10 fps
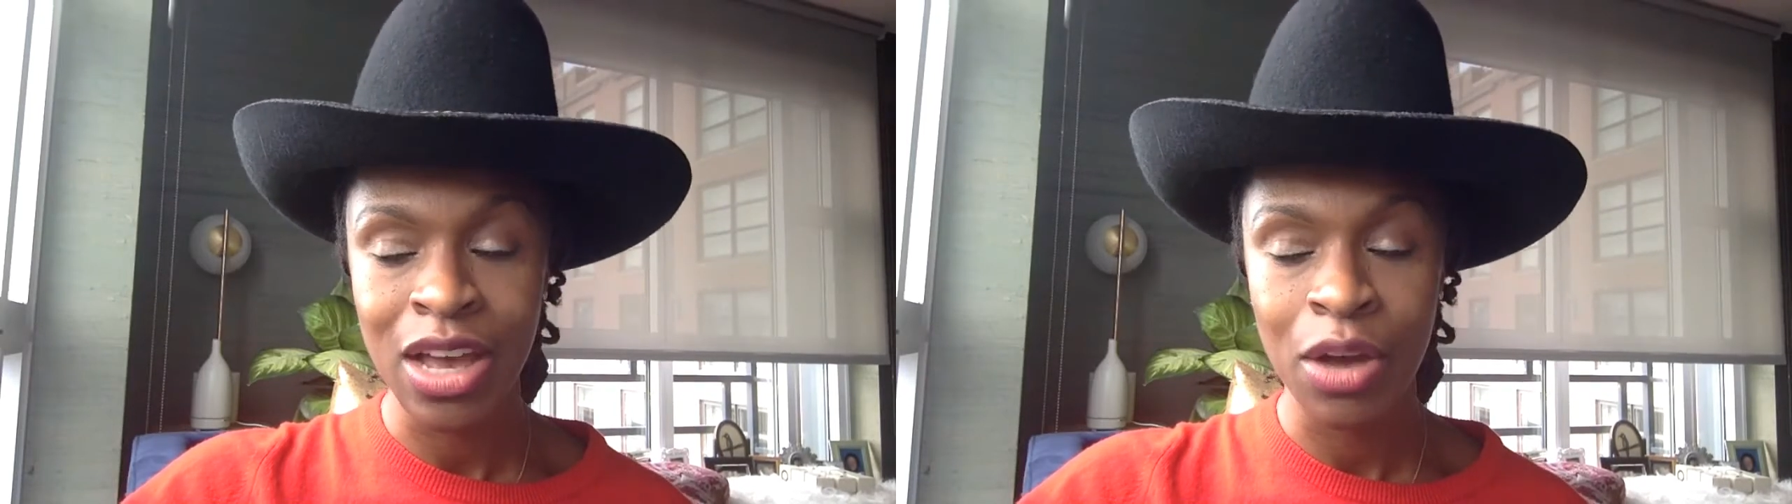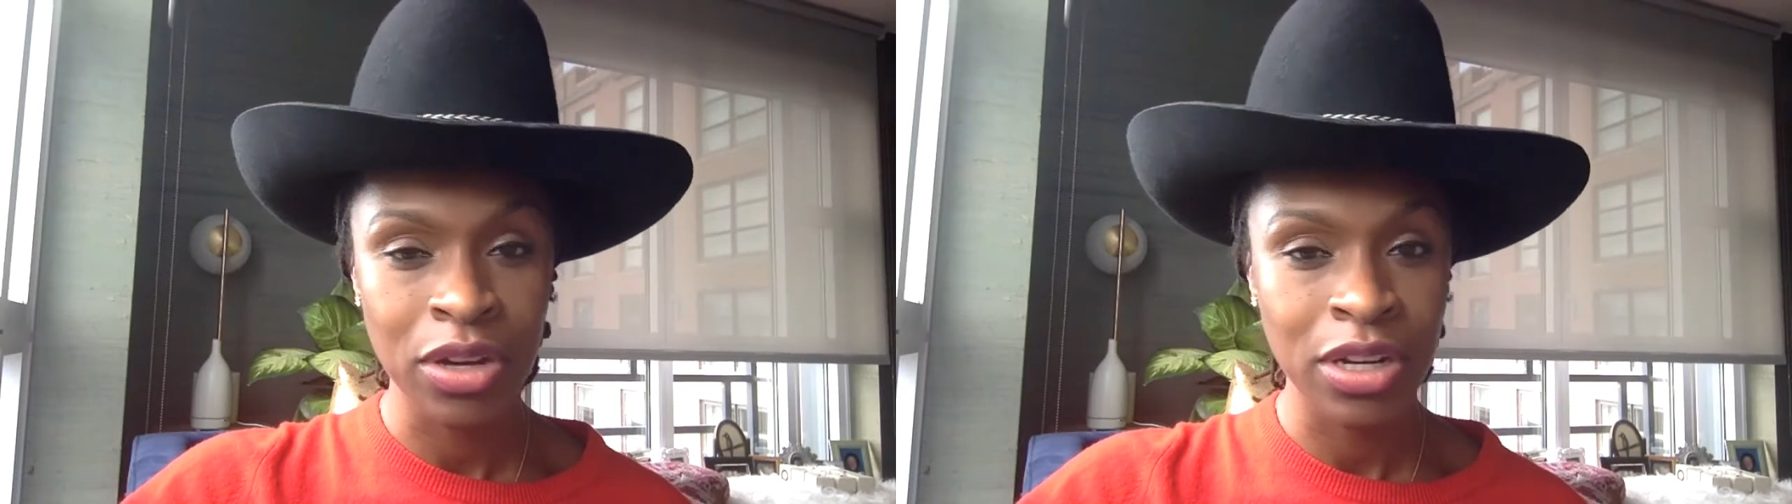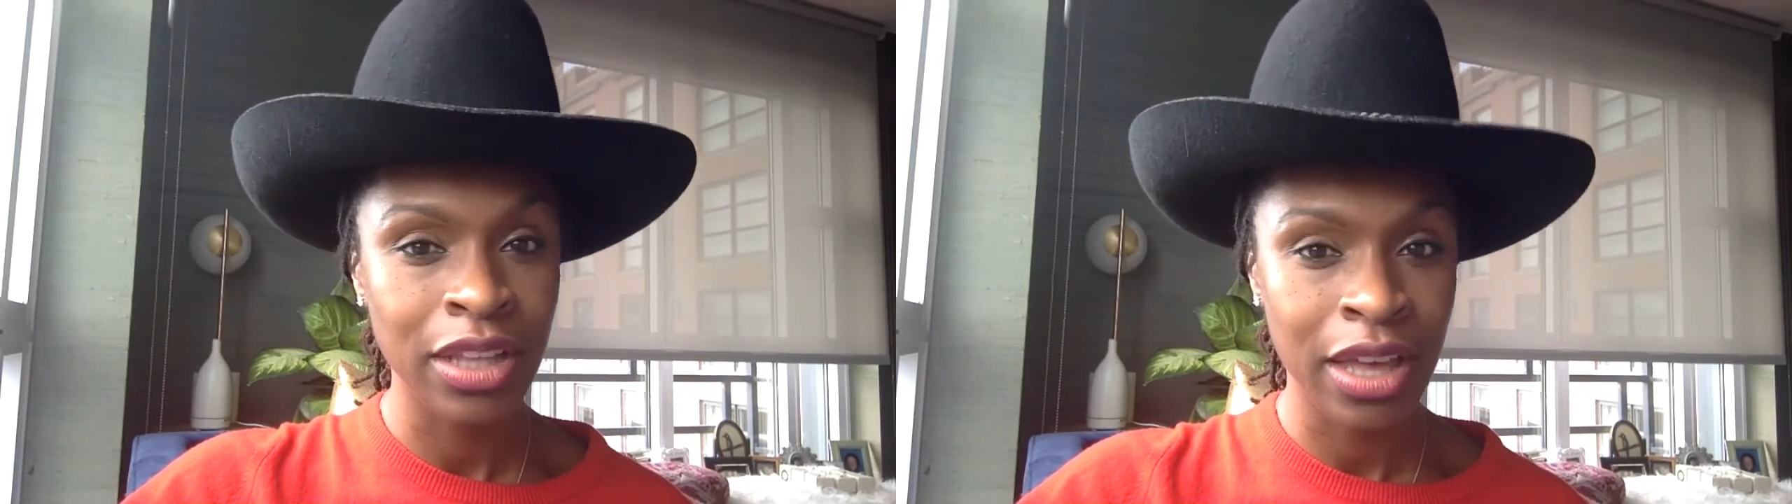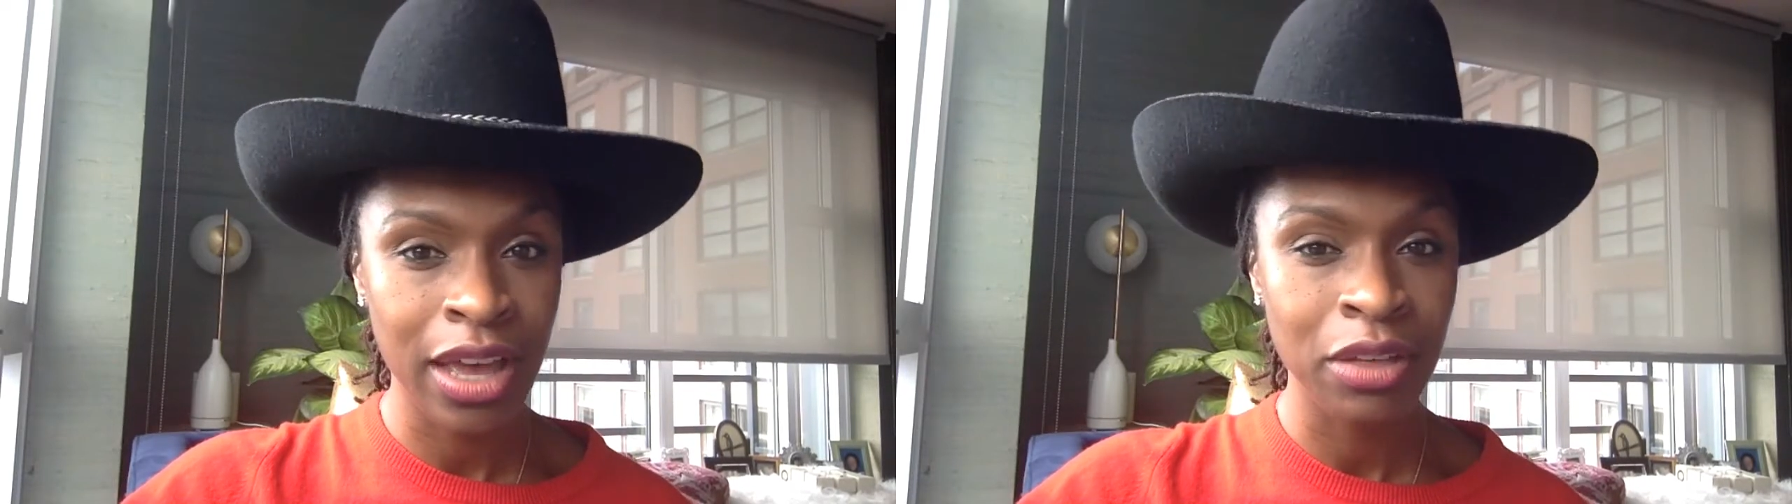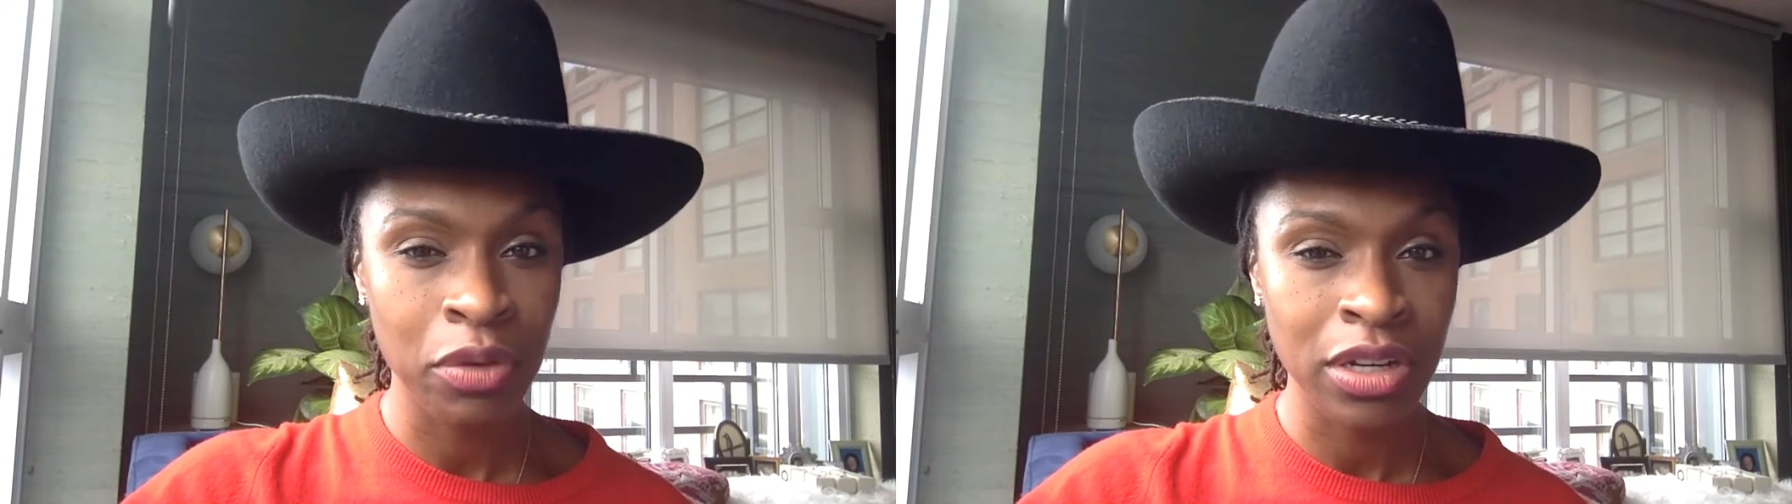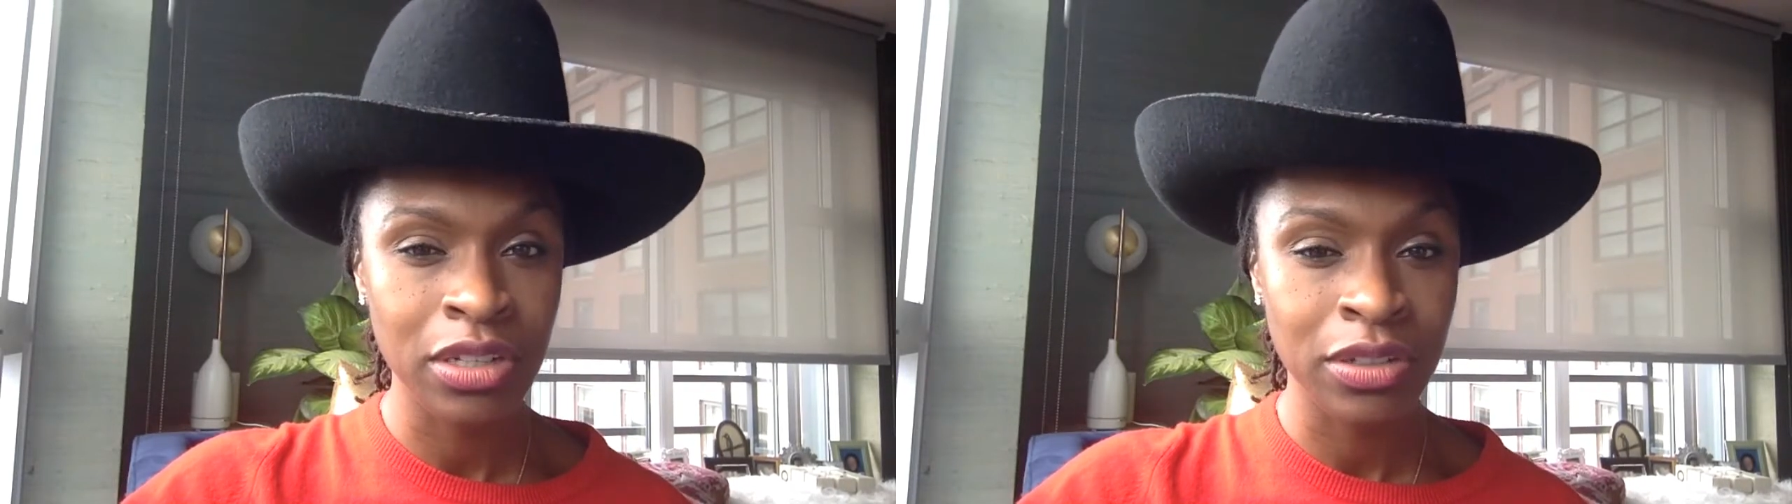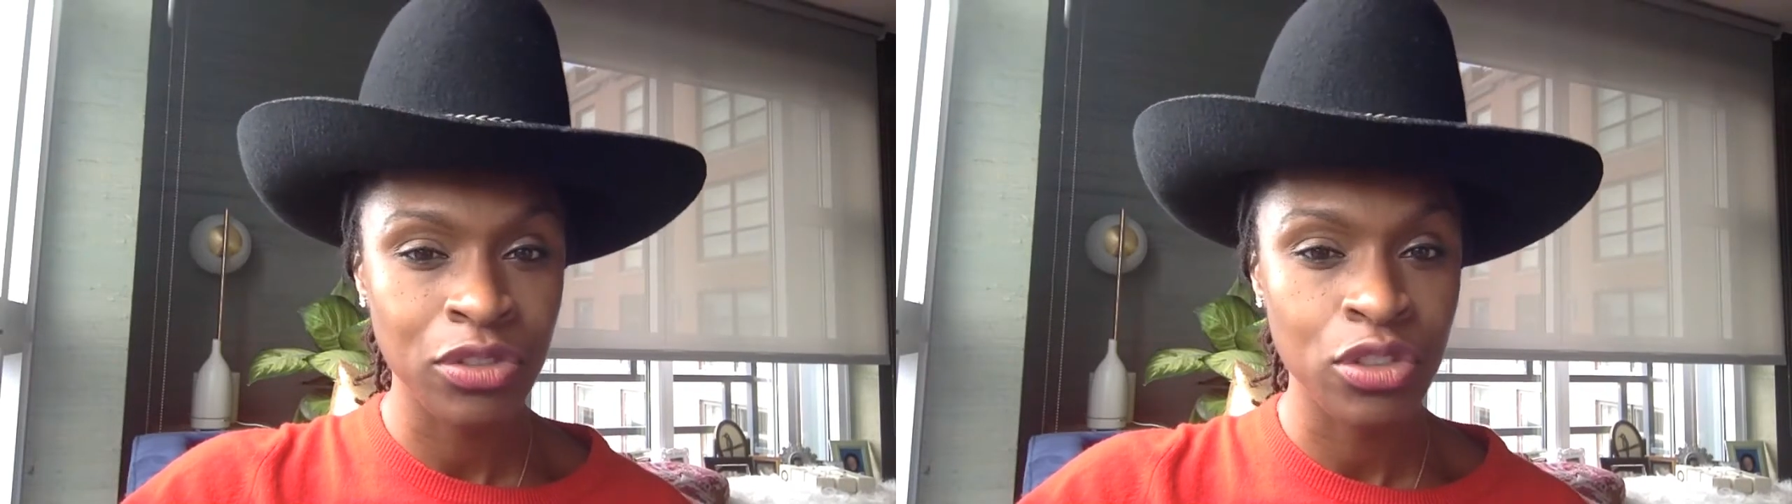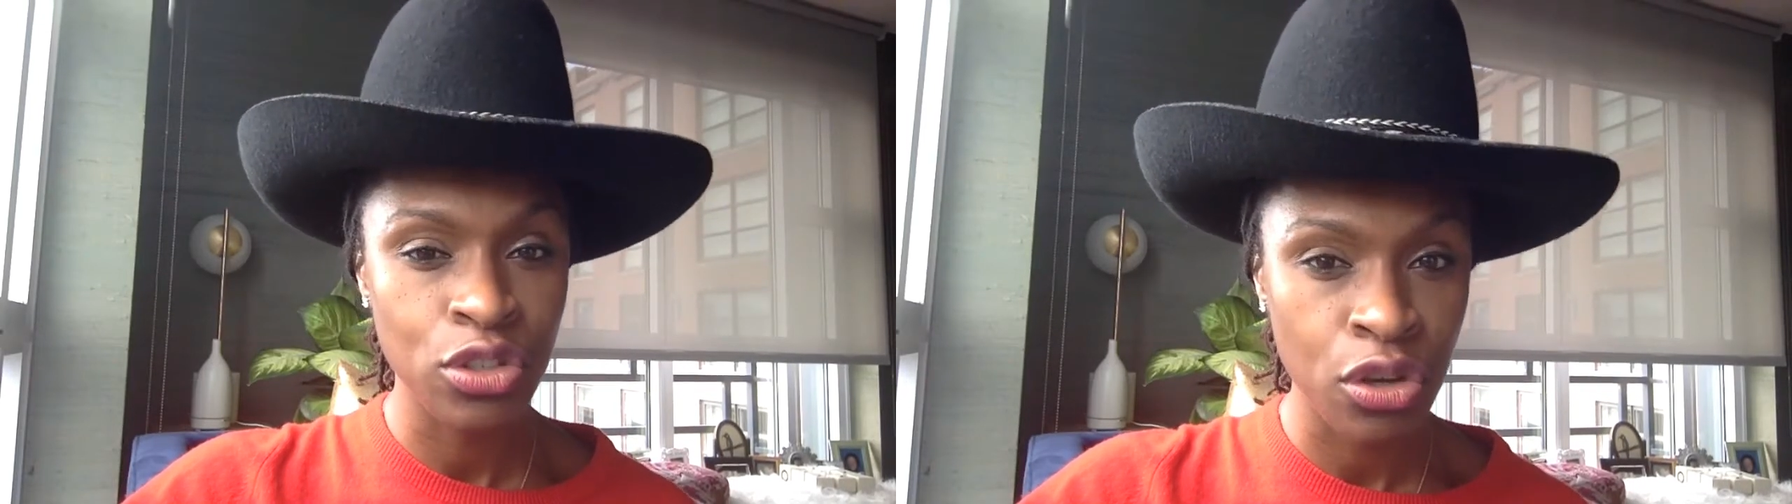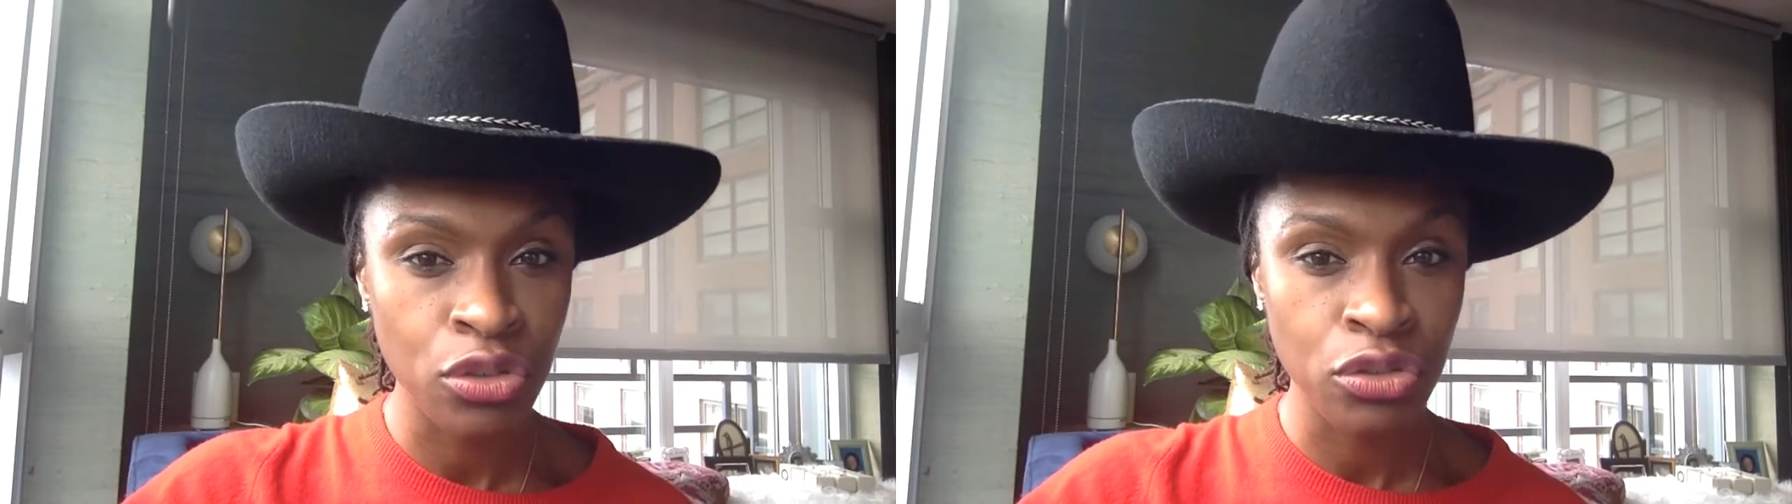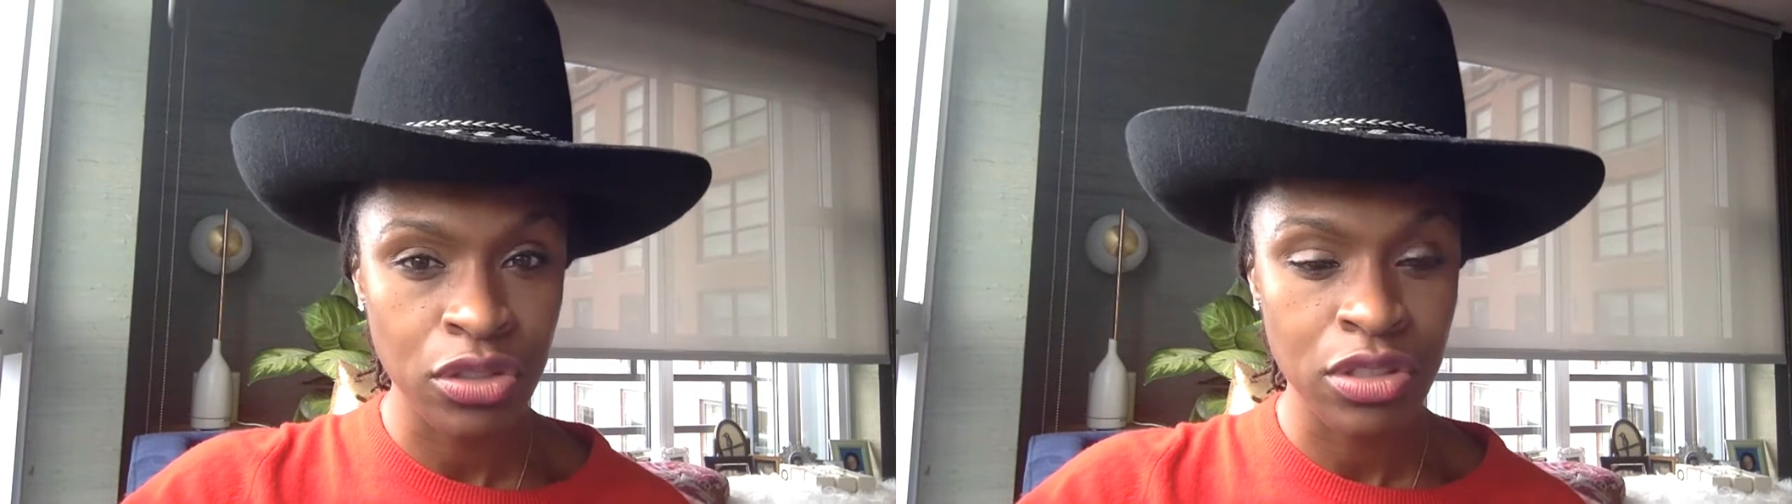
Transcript: I want to,